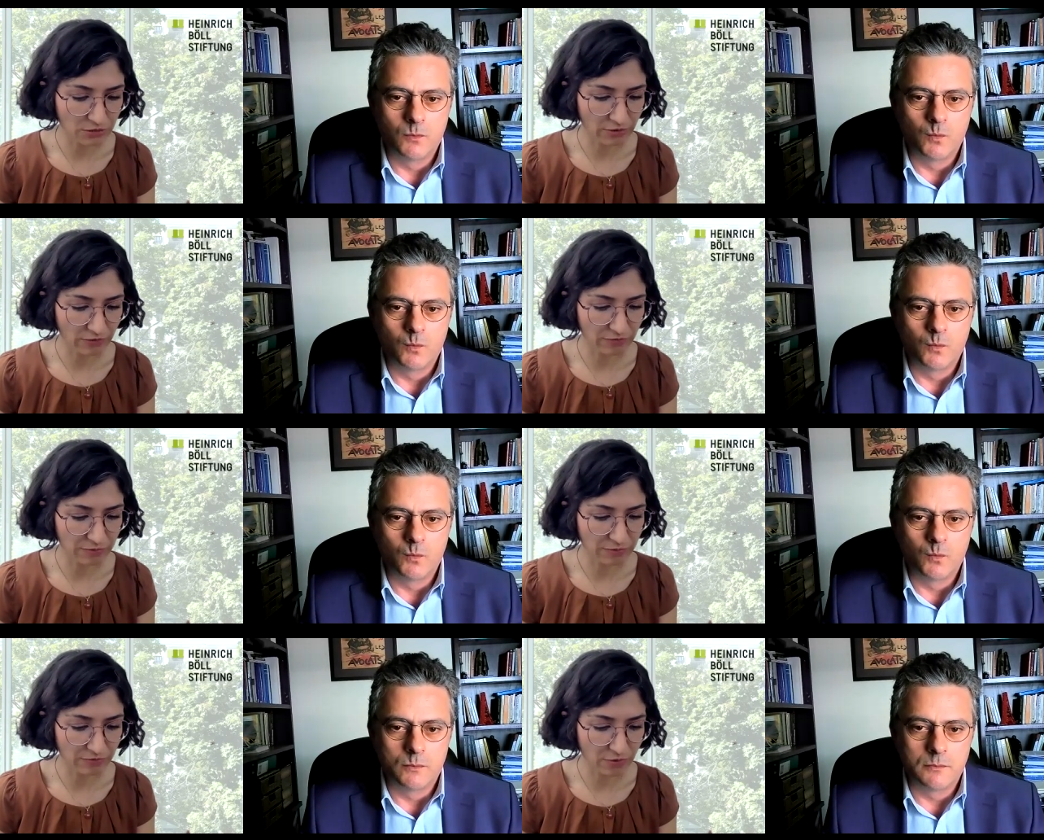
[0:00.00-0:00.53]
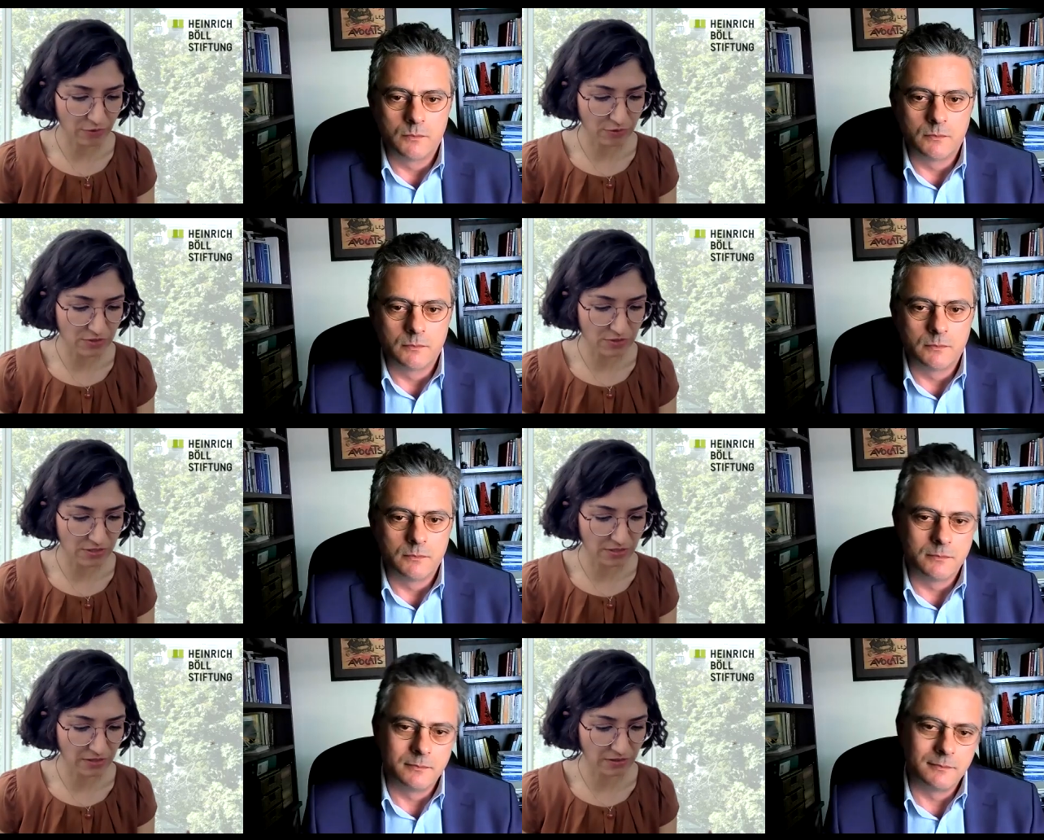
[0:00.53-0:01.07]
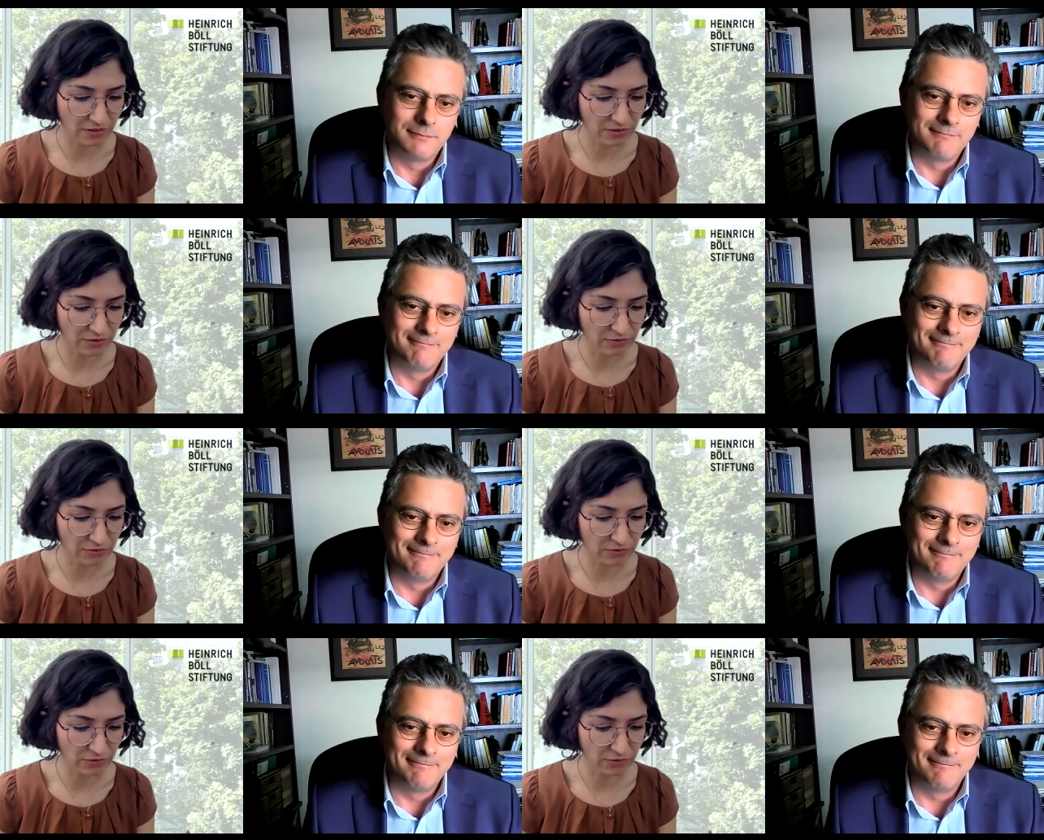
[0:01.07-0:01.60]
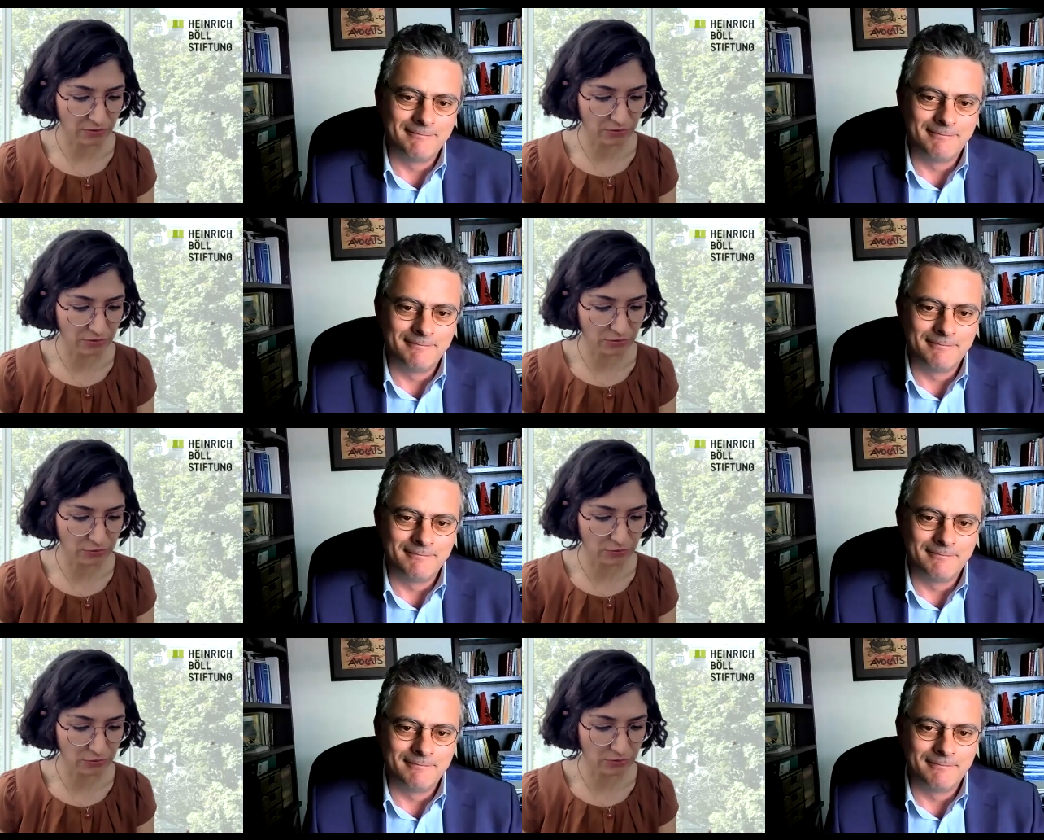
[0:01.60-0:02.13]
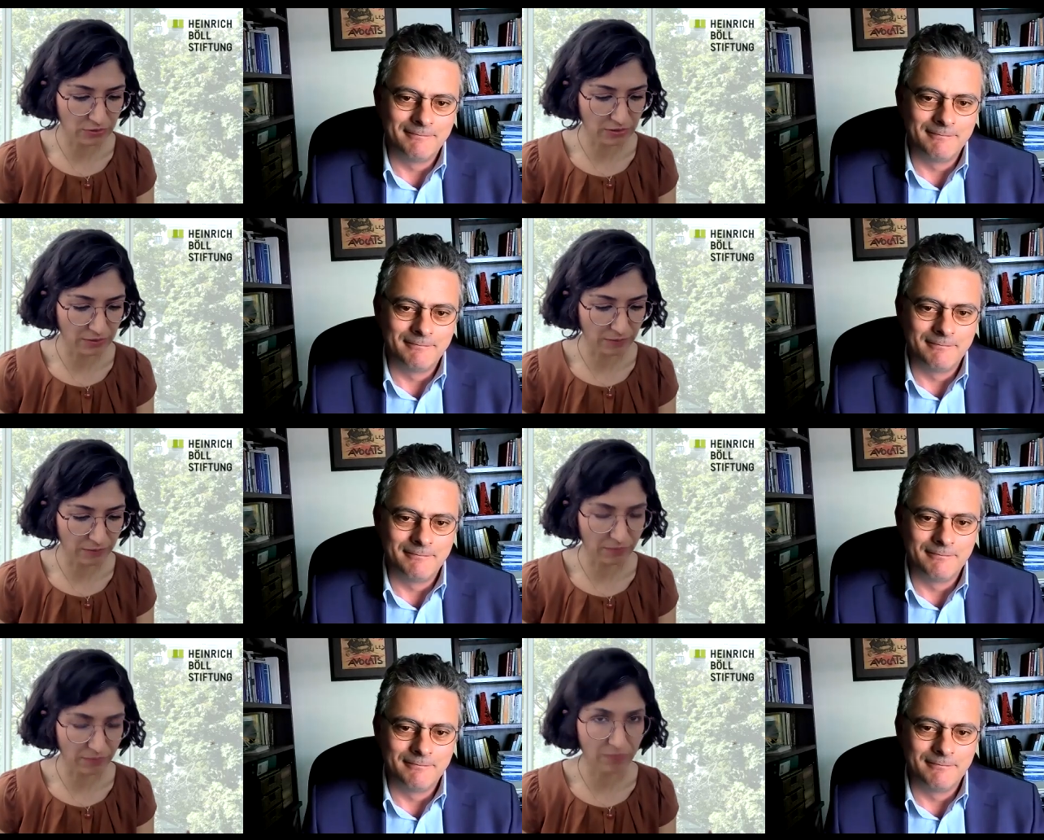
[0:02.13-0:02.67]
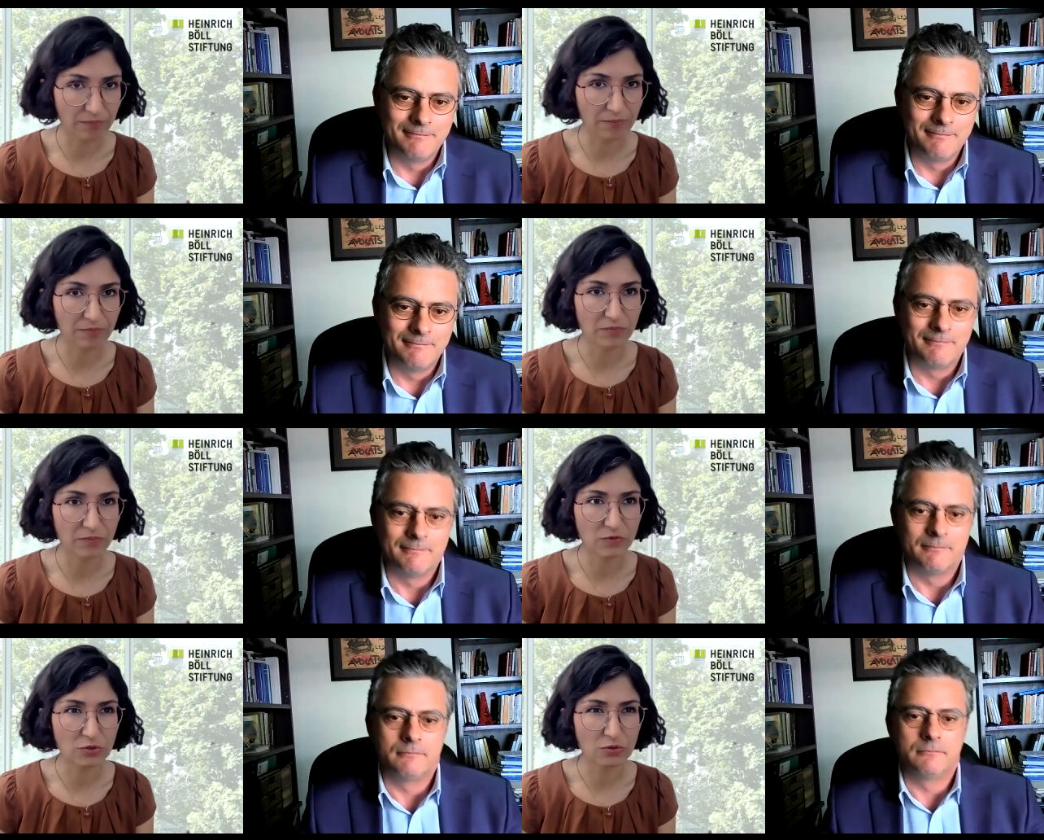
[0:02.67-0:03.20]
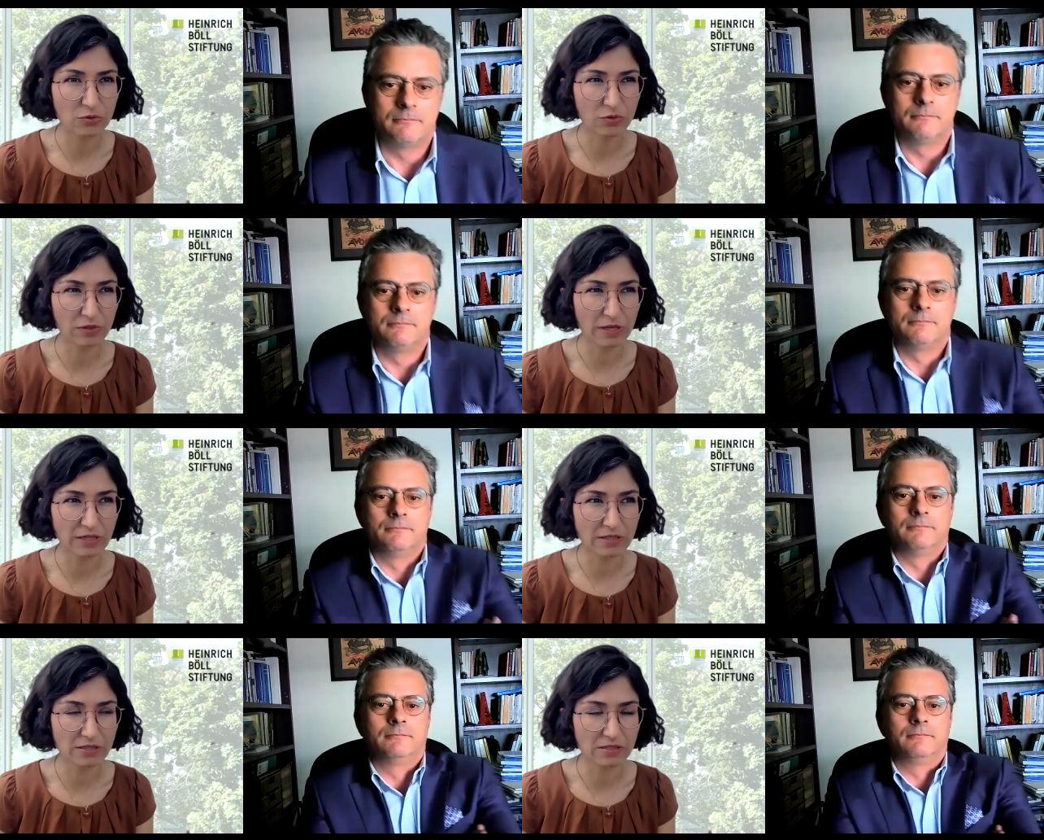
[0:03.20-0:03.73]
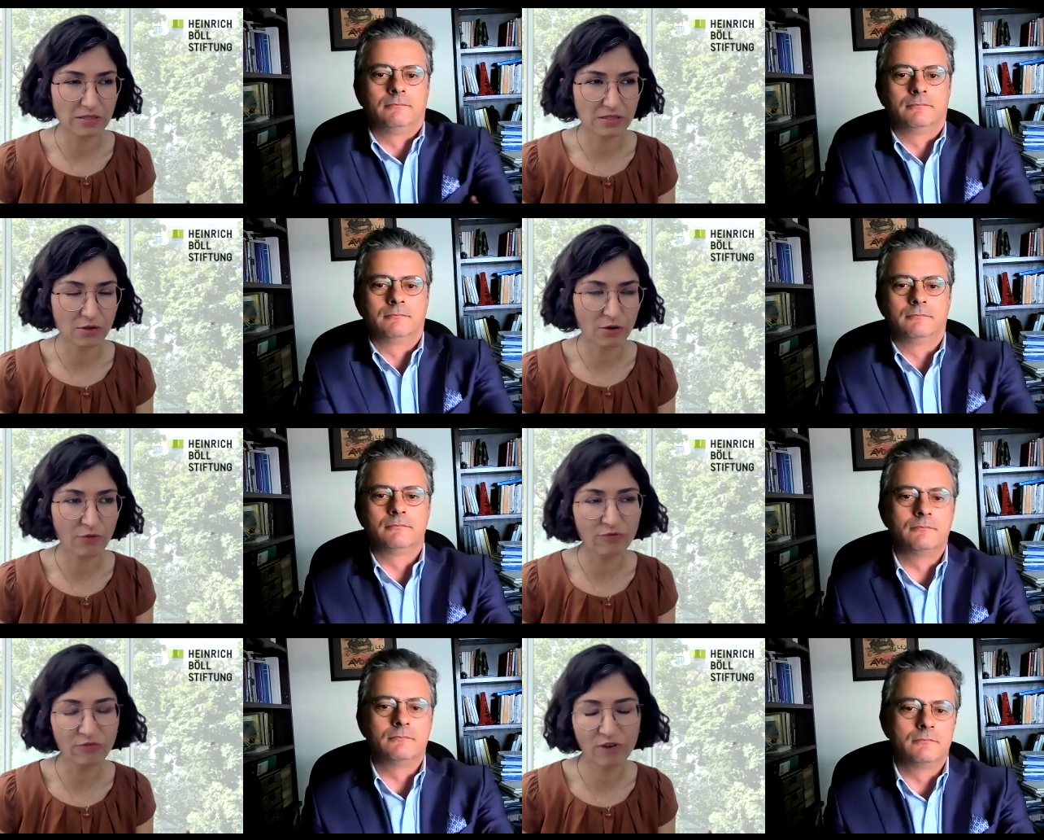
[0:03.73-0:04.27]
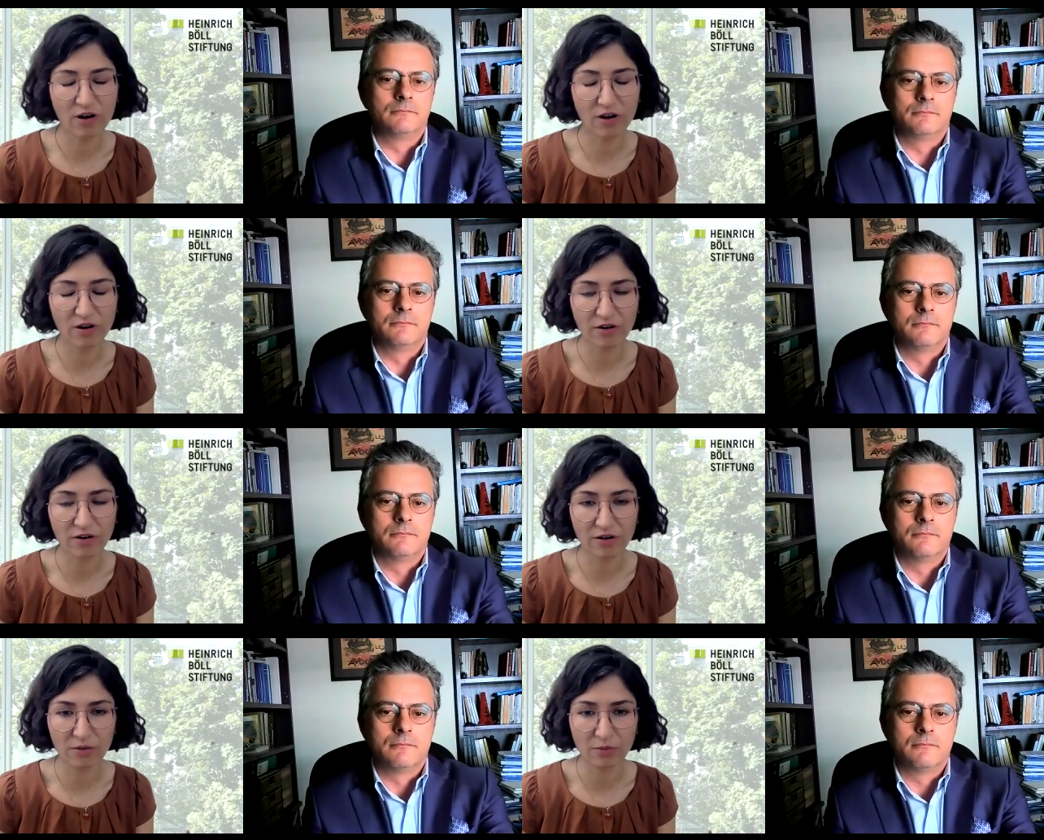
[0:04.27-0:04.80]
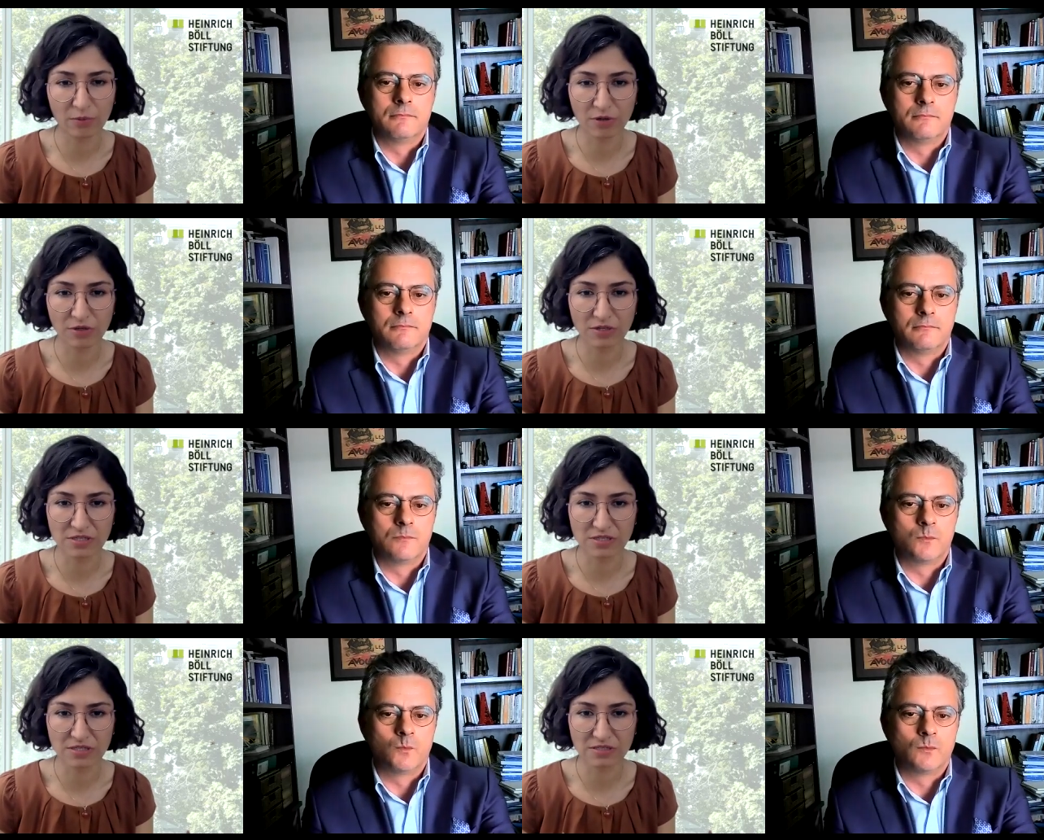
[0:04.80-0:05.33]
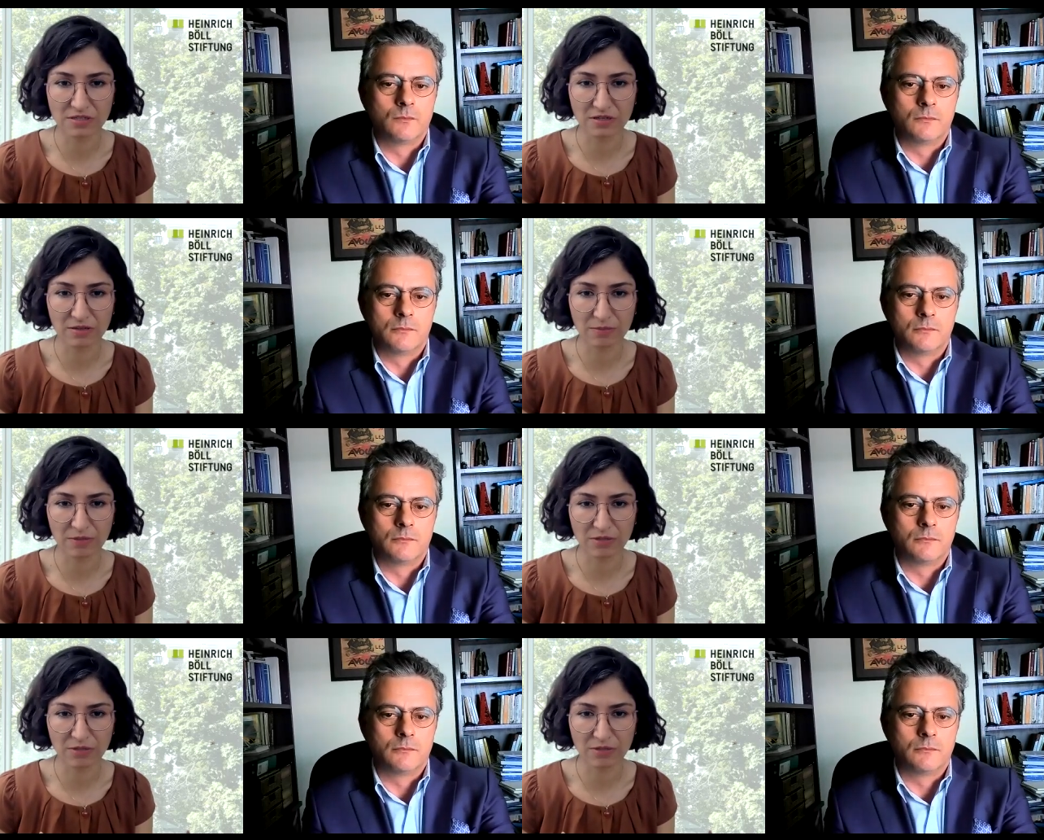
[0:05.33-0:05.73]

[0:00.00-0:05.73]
Speaker 1: You have been focusing on, on two, um, two things so far. Uh, one is um,